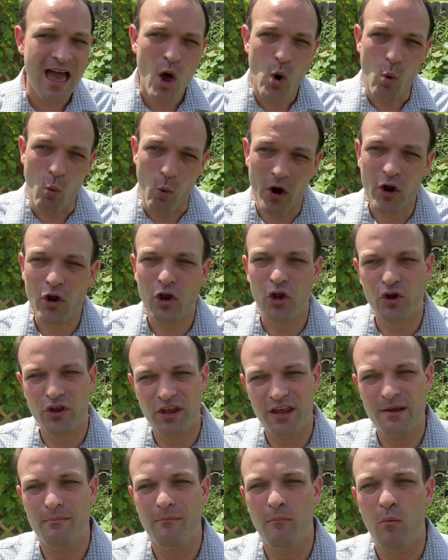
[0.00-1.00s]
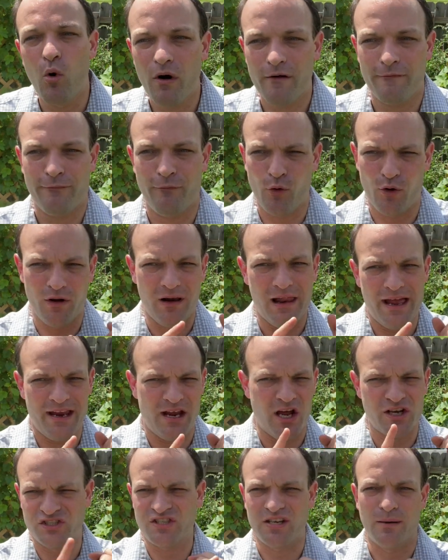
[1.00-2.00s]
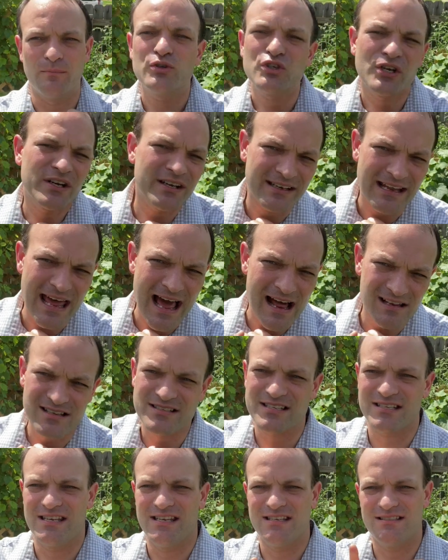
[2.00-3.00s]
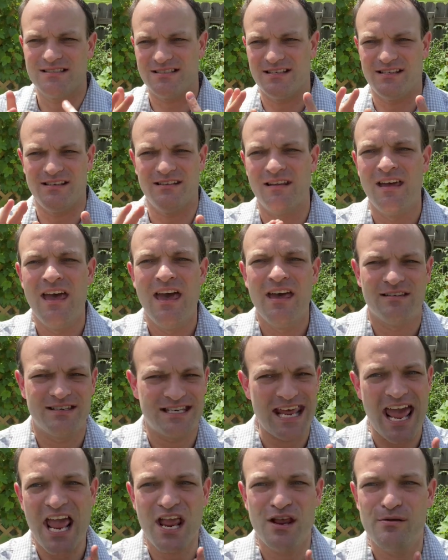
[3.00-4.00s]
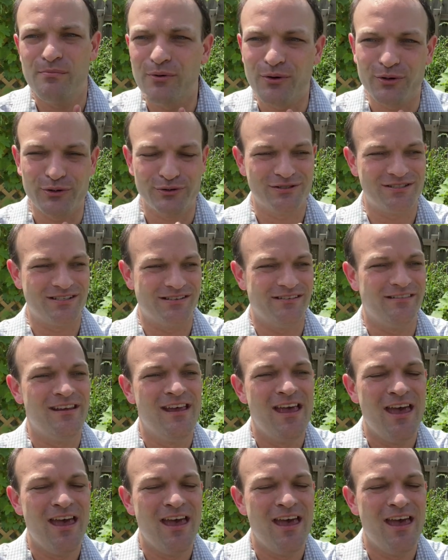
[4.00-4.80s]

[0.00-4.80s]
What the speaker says: we're looking more for like assumption analysis and tables and